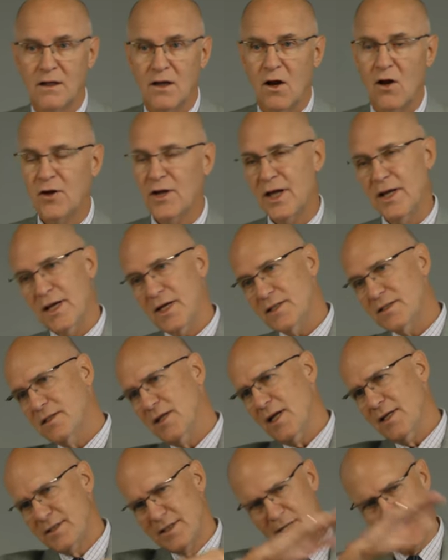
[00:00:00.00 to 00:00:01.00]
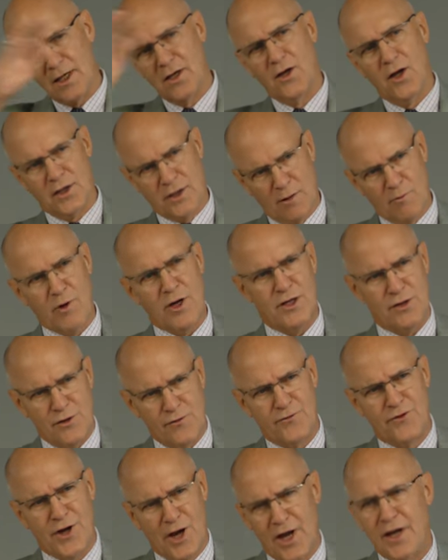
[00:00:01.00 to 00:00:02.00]
Okay, let's, let's take a look at what
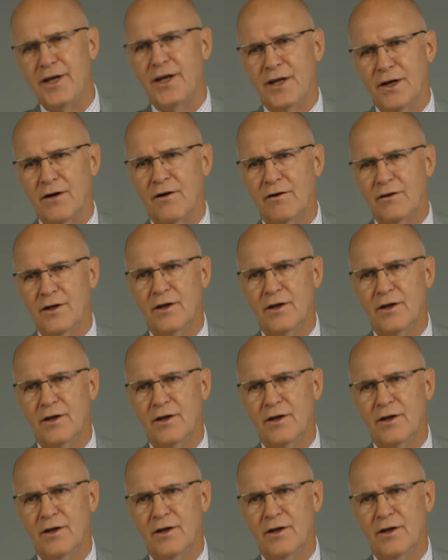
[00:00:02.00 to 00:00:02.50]
you've done here.